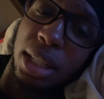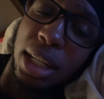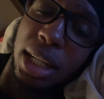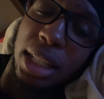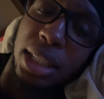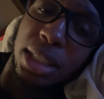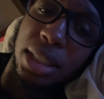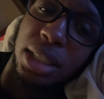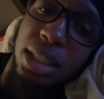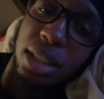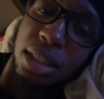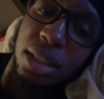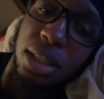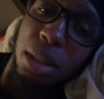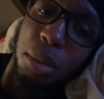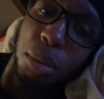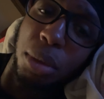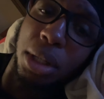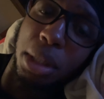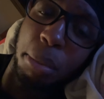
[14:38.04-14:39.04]
And she
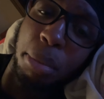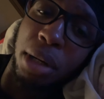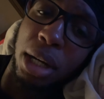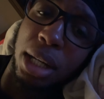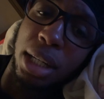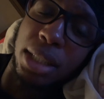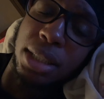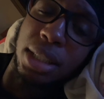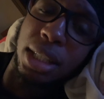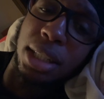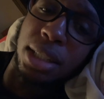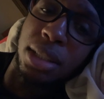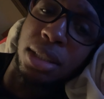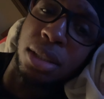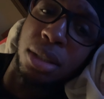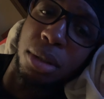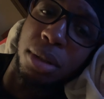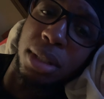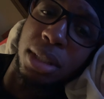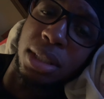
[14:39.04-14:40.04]
somewhat apologizes
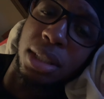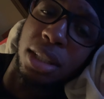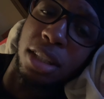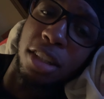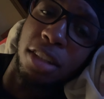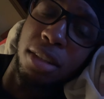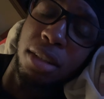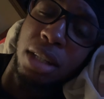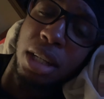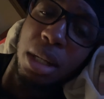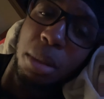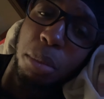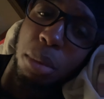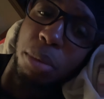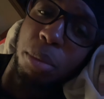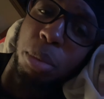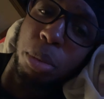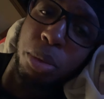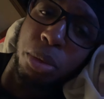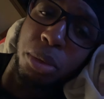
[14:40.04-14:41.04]
to herself.
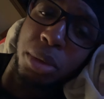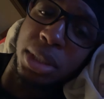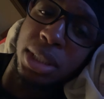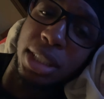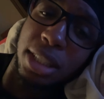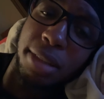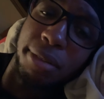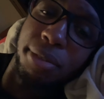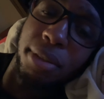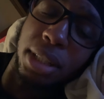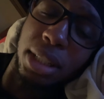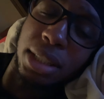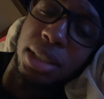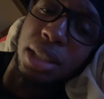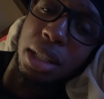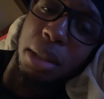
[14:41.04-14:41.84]
But before she could finish the